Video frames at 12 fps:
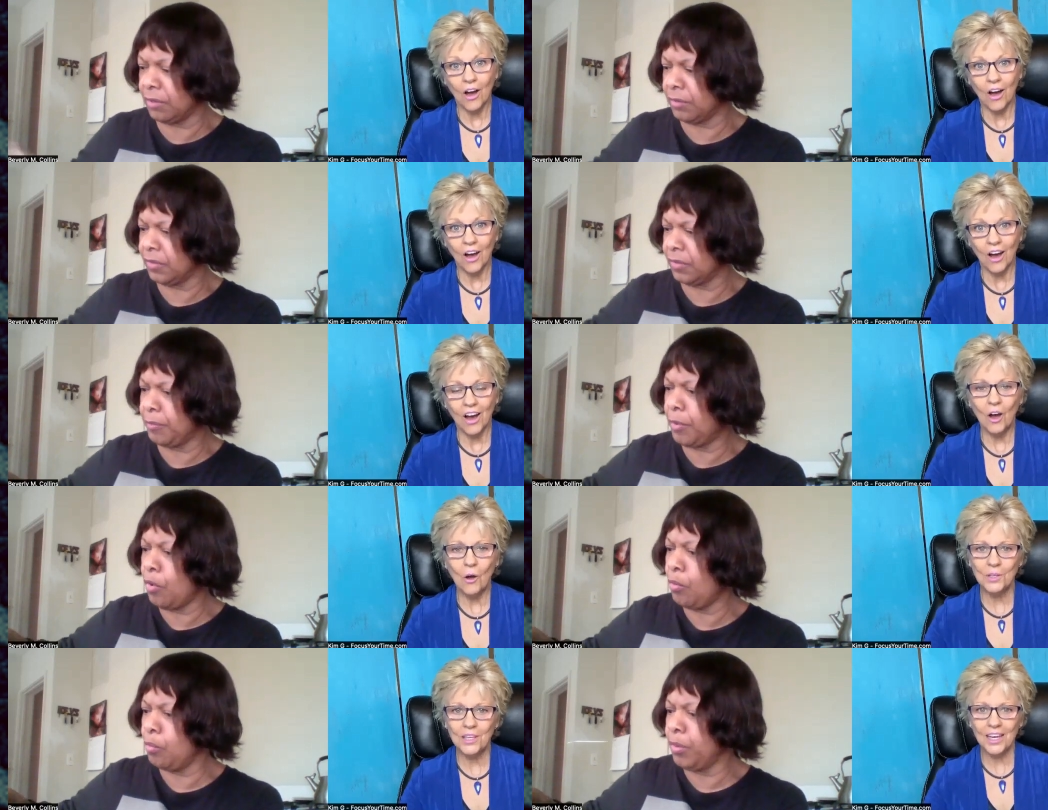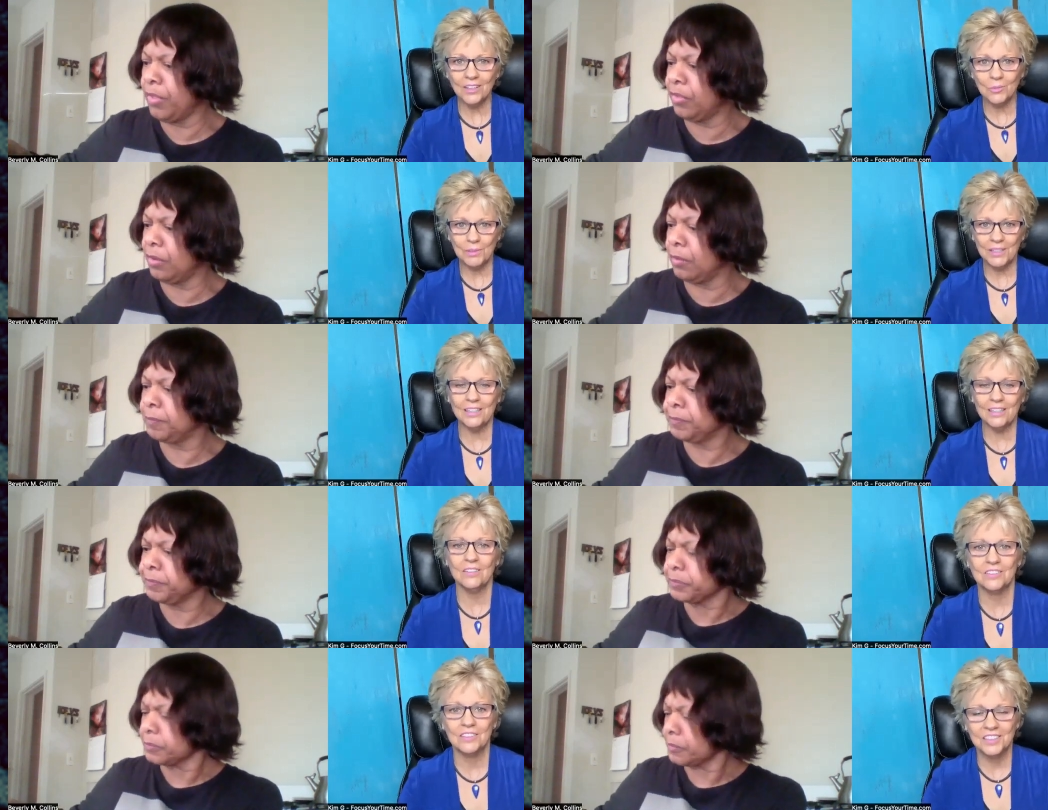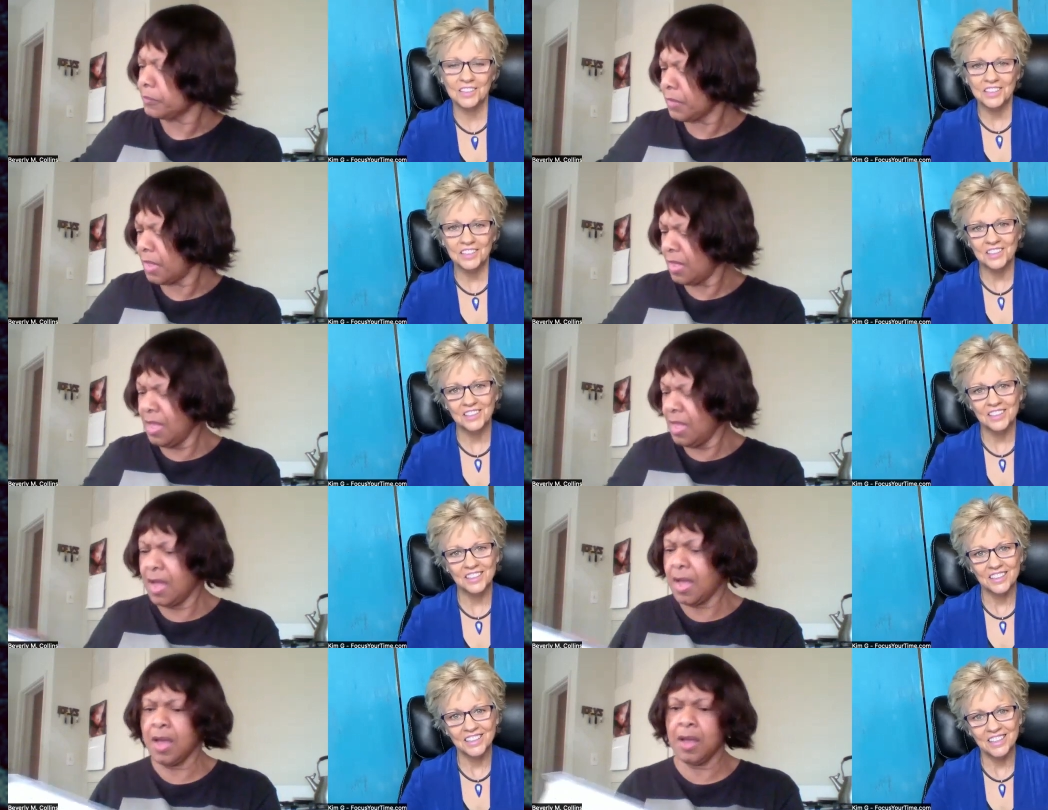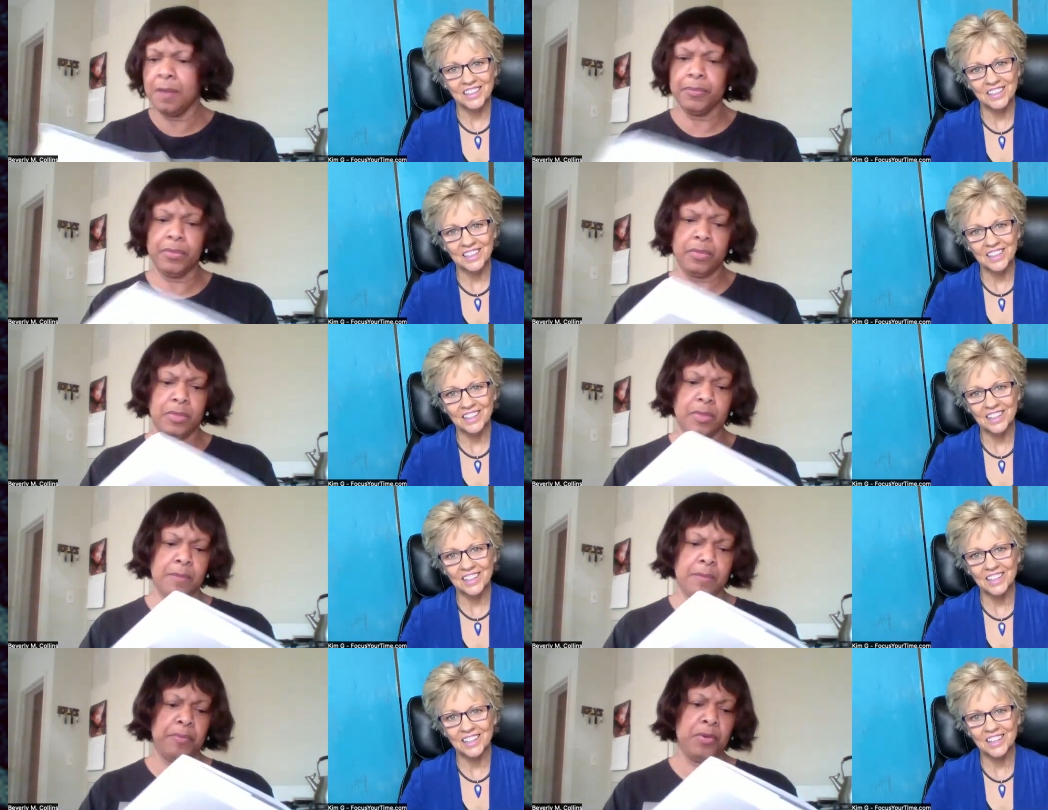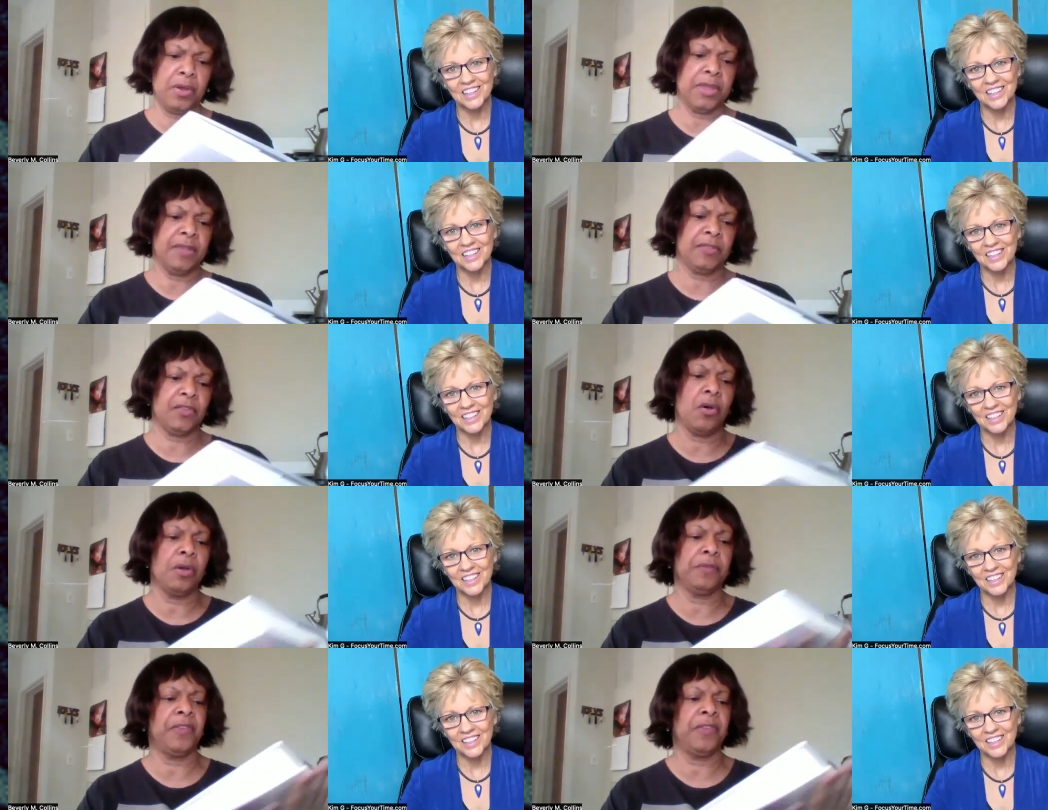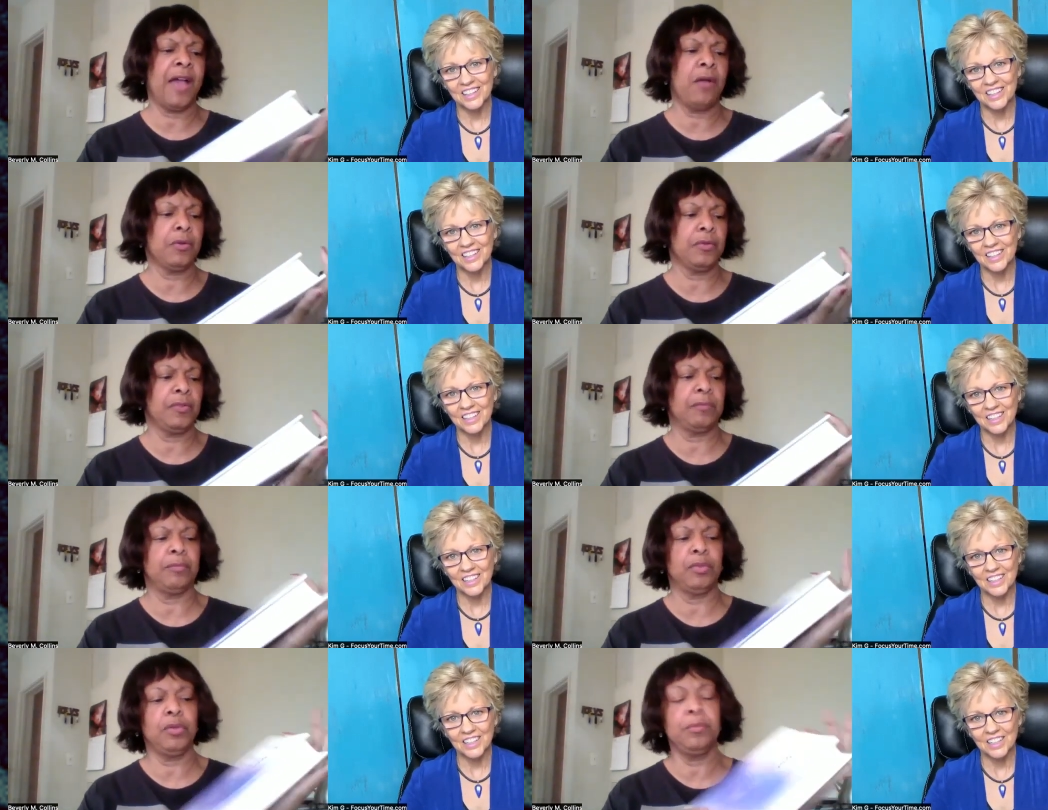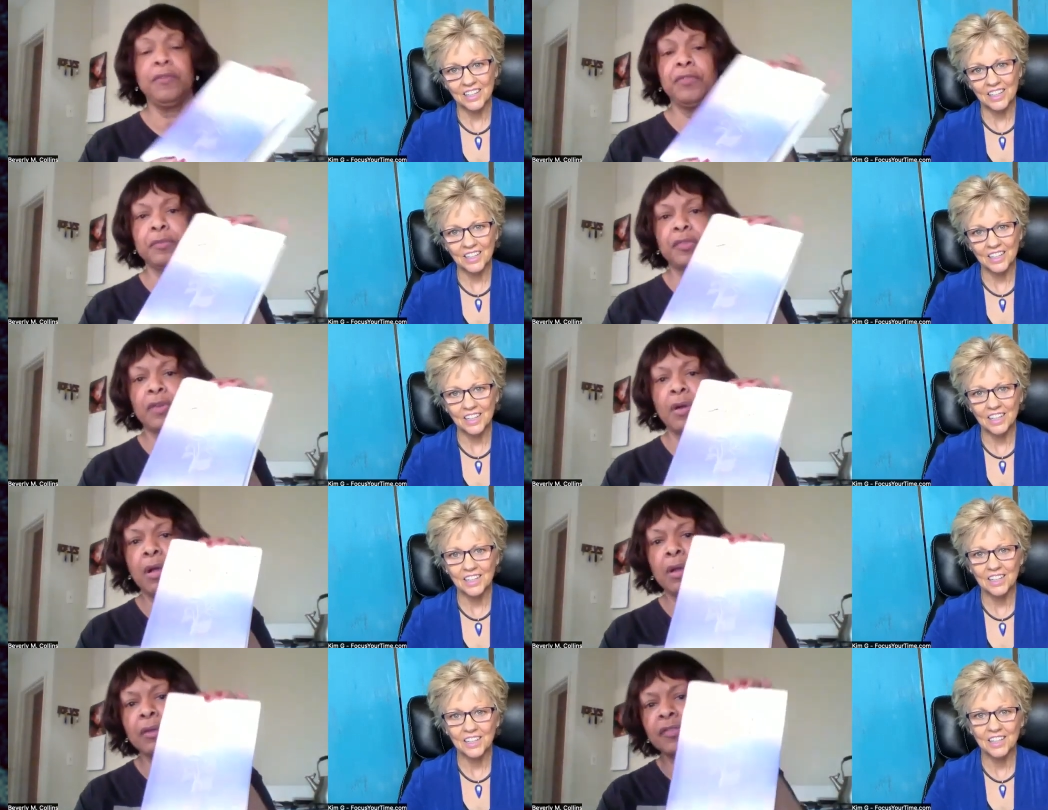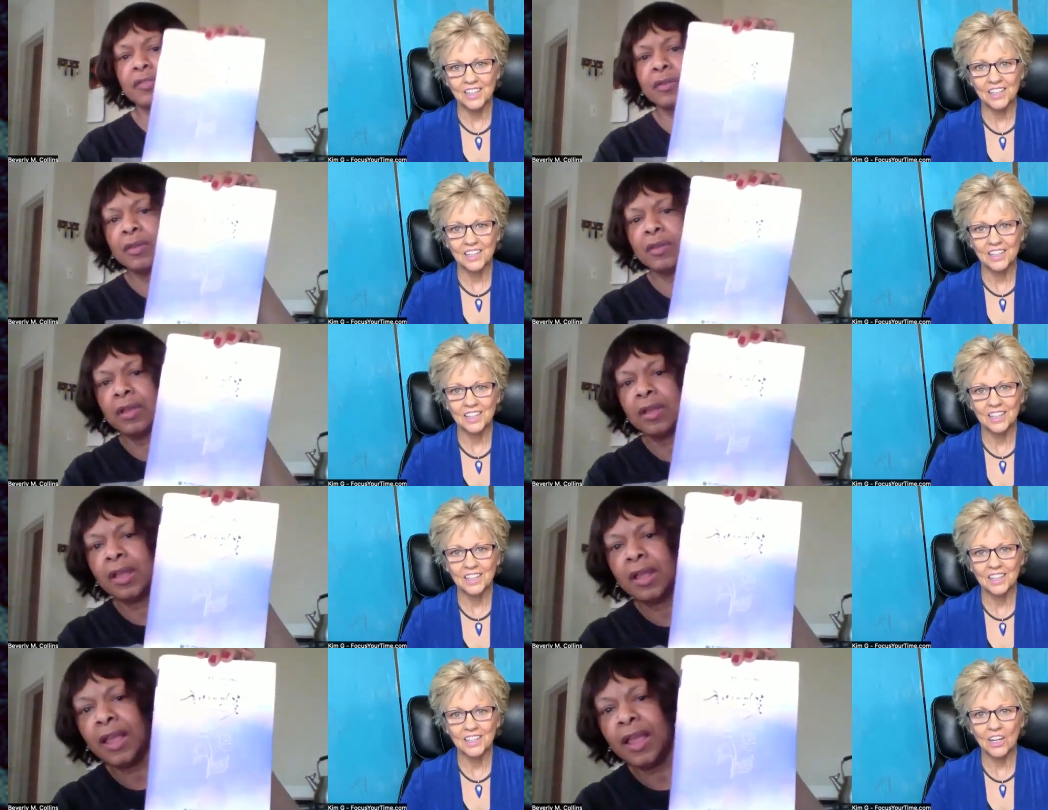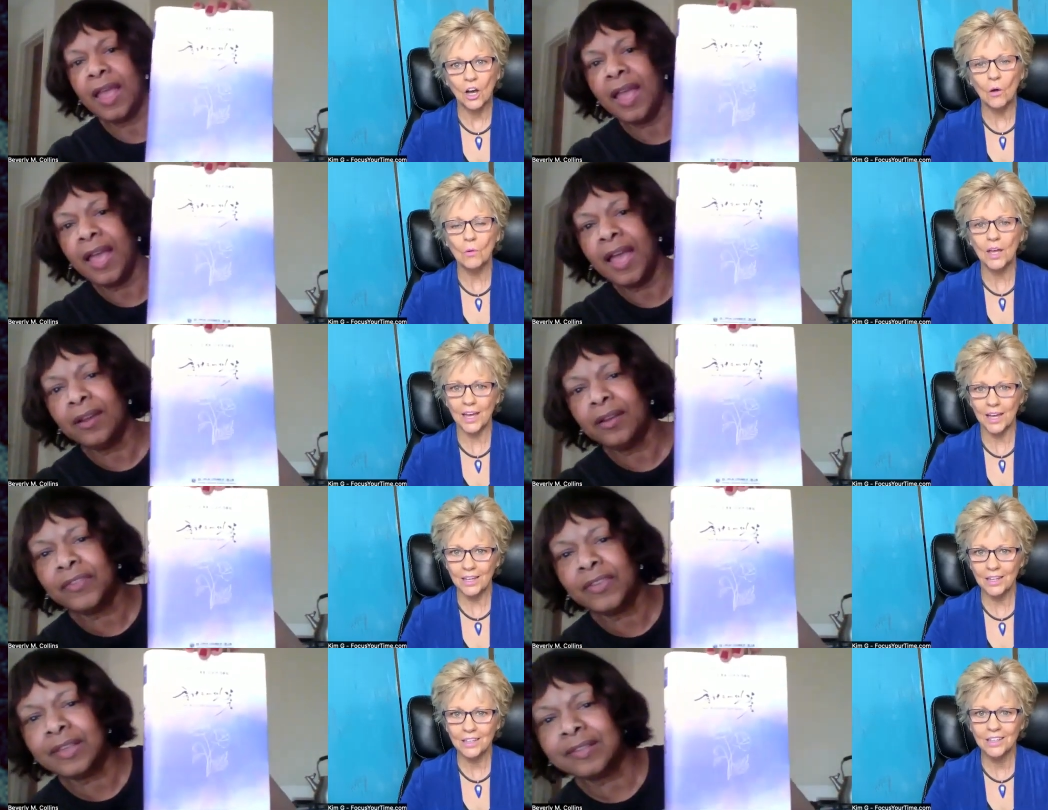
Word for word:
Speaker 1: it. The
Speaker 2: poem. Oh, yes, please.
Speaker 1: Um, the book is called Flowers Blooming from Scars.
Speaker 2: Okay.